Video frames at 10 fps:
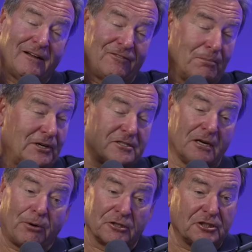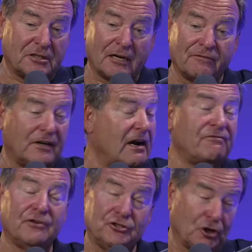for Mauricio Pochettino for
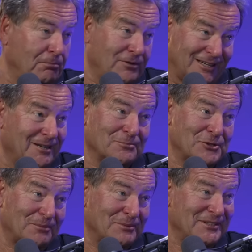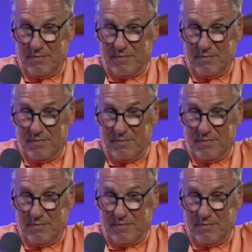every job that comes up.